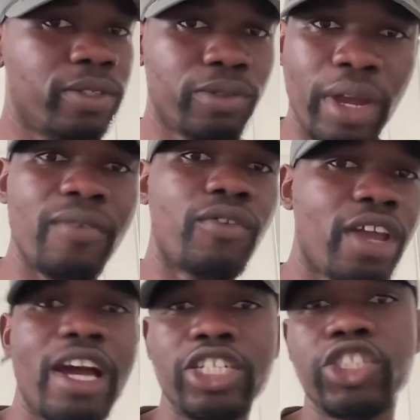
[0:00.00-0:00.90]
to every
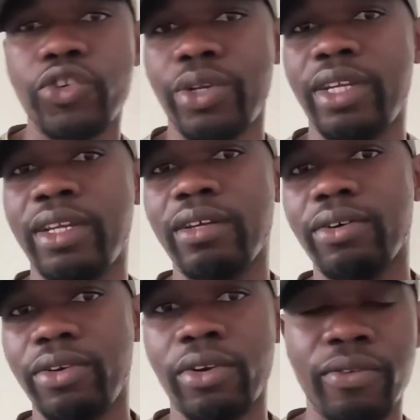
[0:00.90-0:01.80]
country
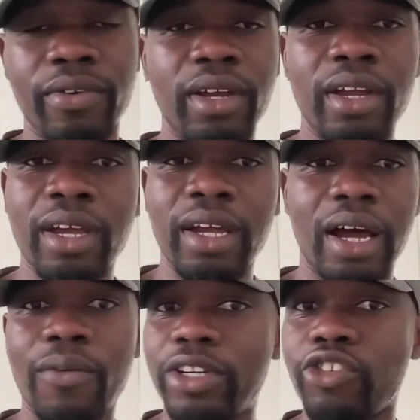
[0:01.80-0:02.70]
on earth.
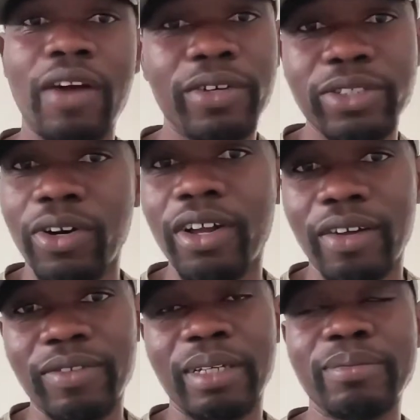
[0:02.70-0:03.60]
I want to travel to all
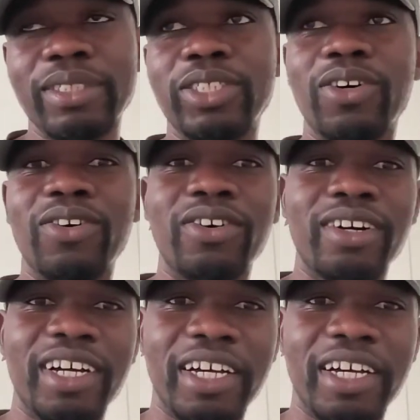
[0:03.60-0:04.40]
of them. So,